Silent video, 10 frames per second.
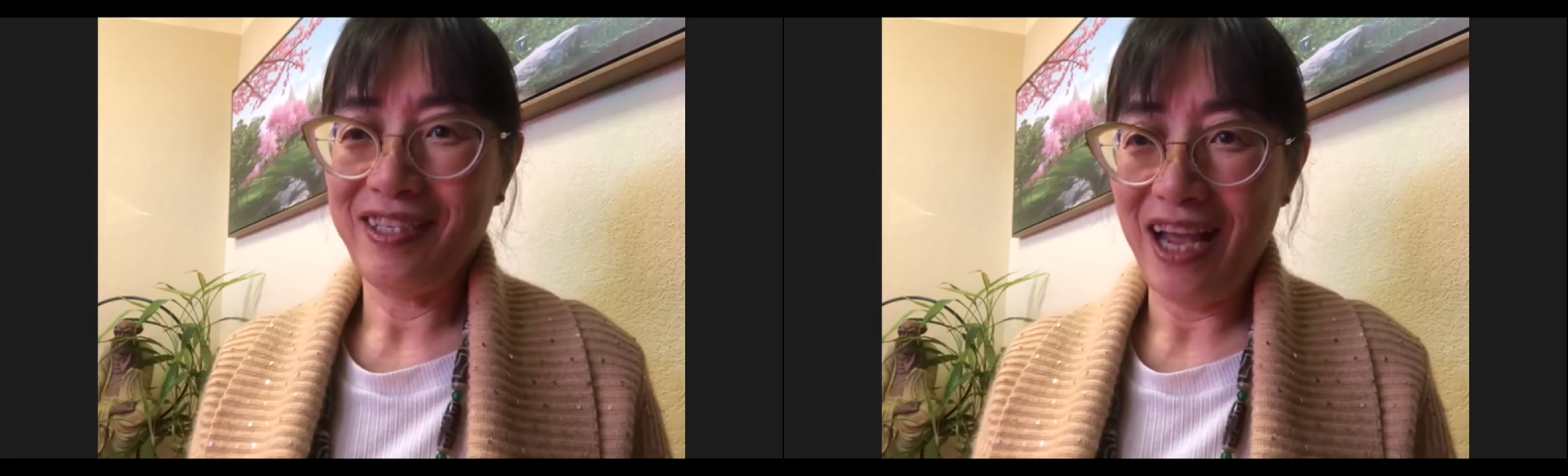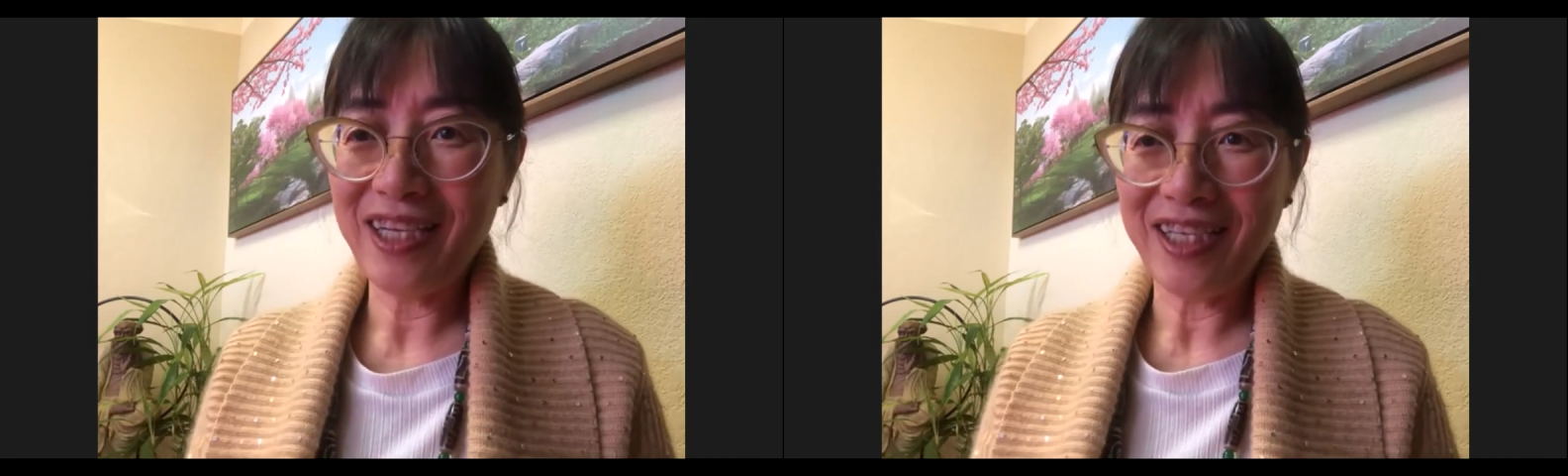
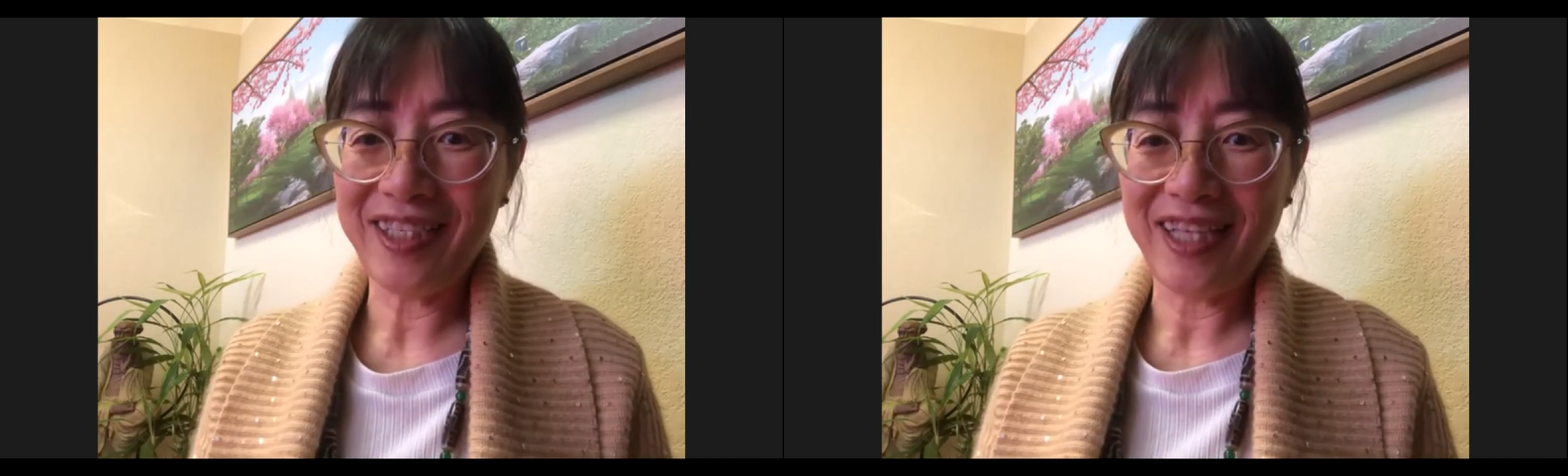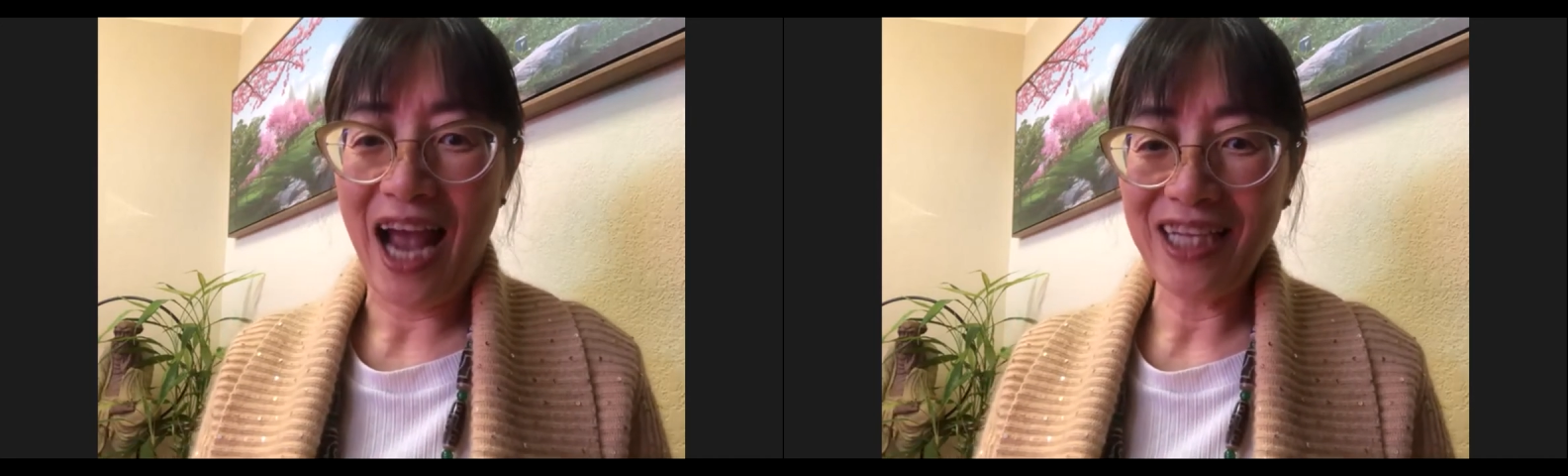Like
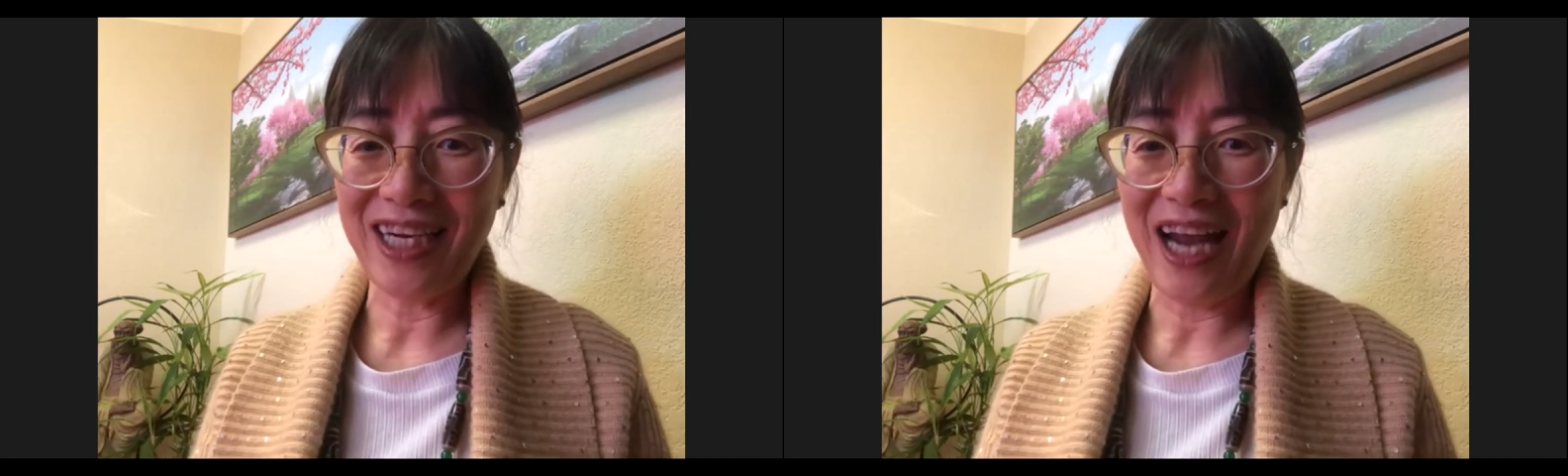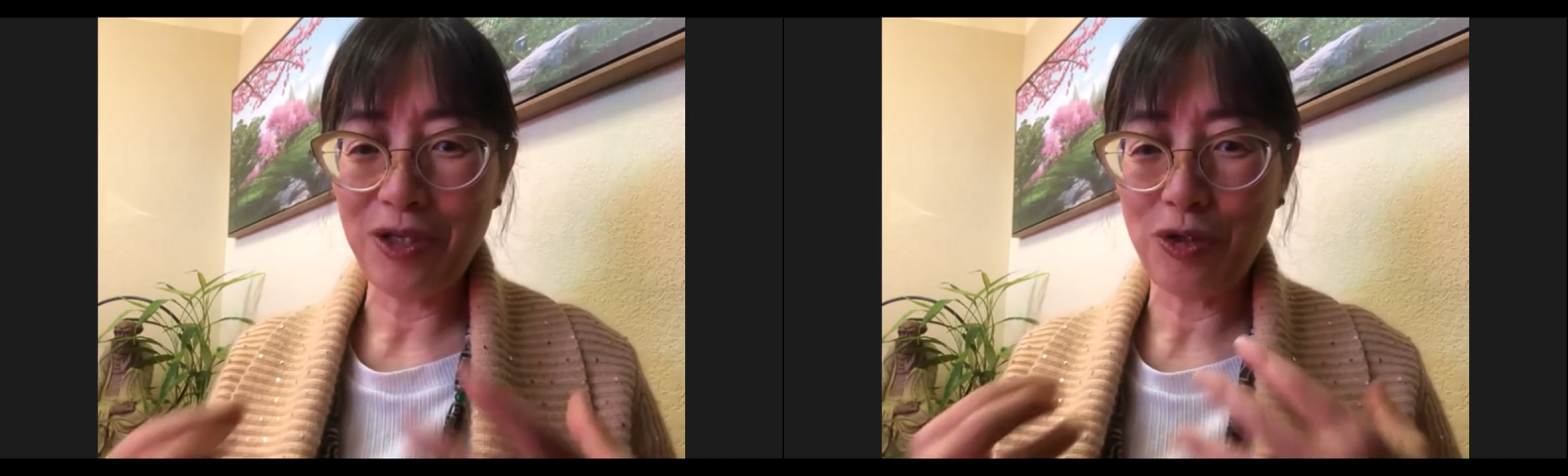
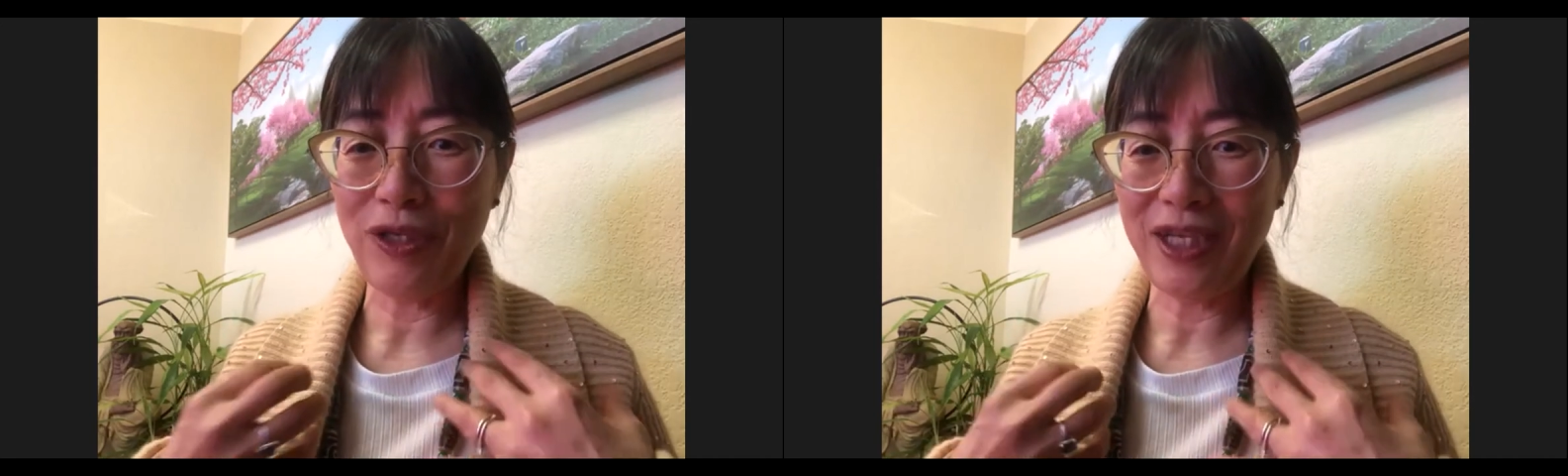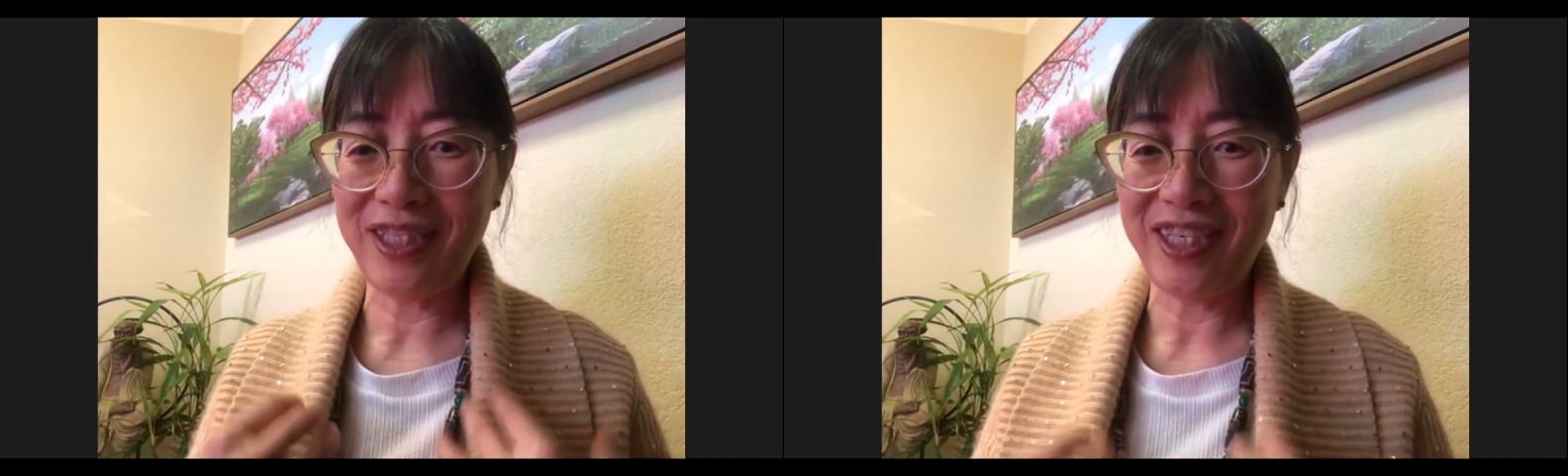exactly, I
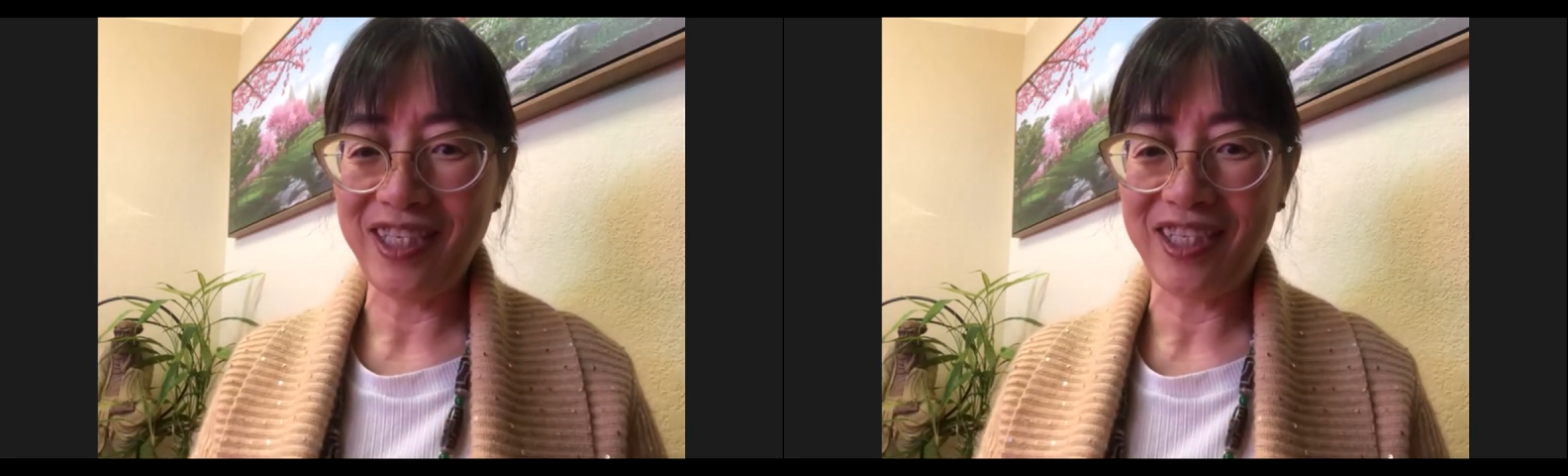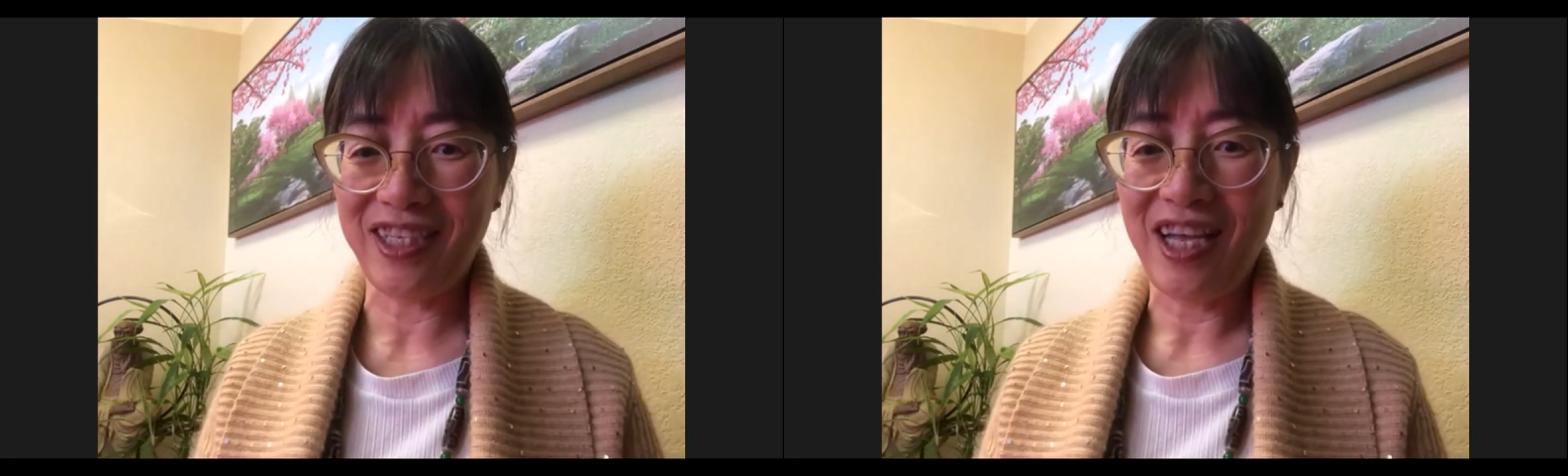treated this